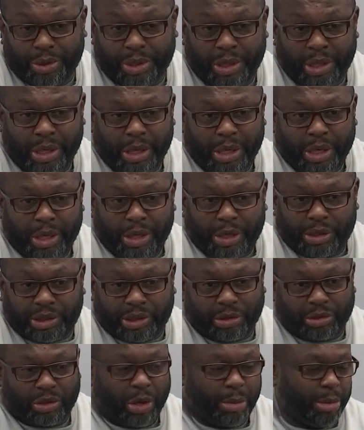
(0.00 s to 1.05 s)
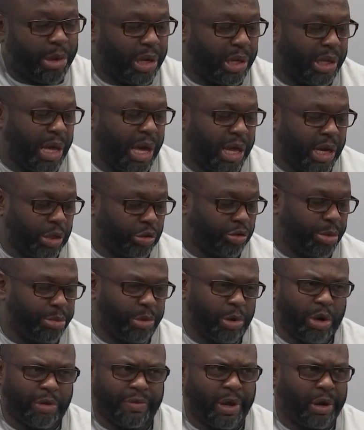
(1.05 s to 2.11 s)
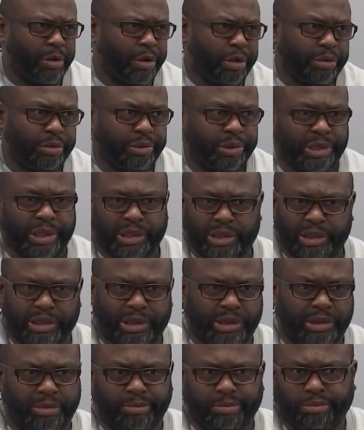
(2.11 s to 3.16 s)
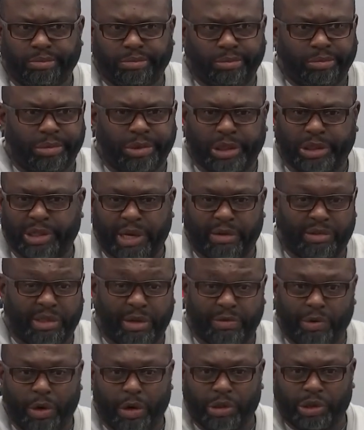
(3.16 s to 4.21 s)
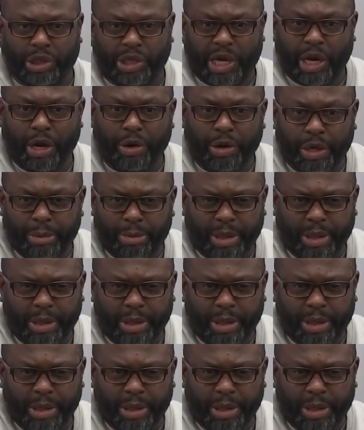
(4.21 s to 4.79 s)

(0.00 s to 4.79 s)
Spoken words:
And you're still talking about a guy that's ripping off, I don't know, six and a half, 7 yards a carry.